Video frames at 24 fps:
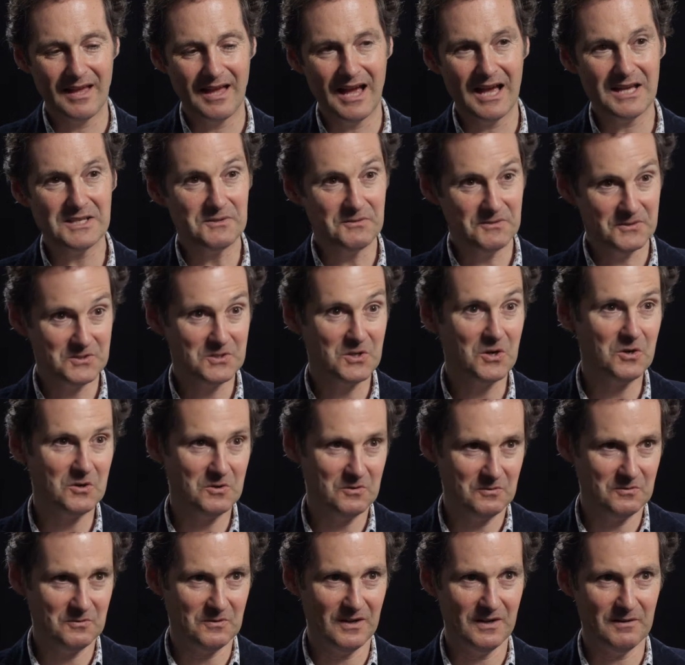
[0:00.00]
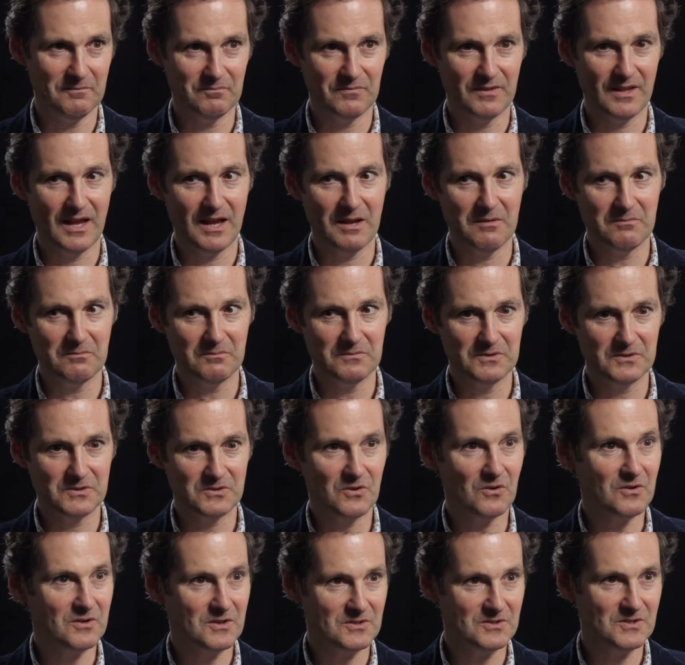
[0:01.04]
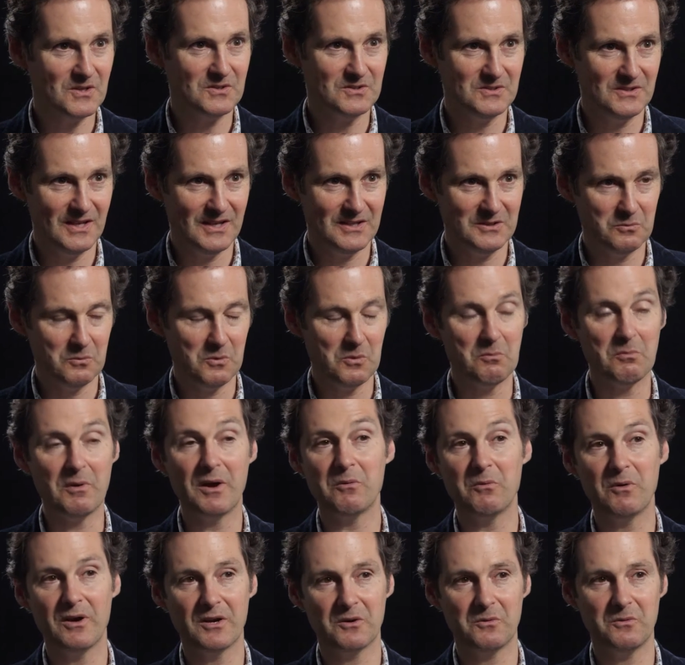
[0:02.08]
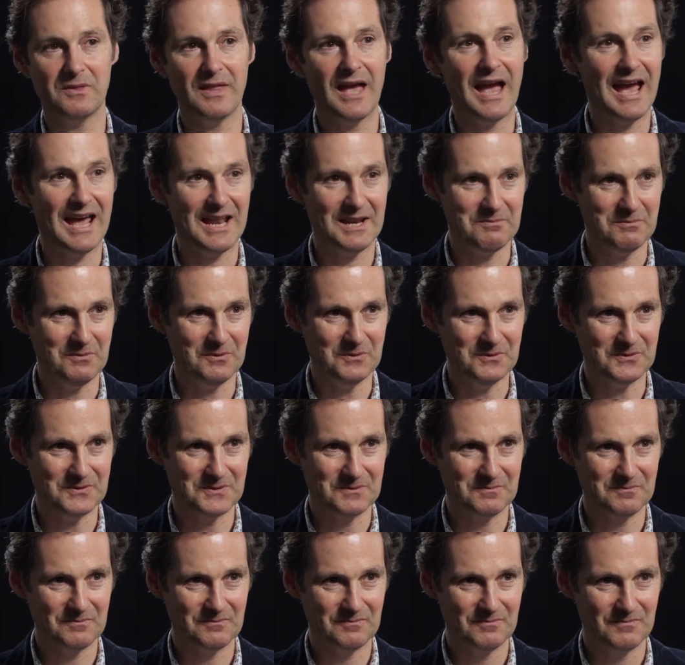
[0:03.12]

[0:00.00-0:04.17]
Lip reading: As a photographer, I'm strongly associated with my work with animals.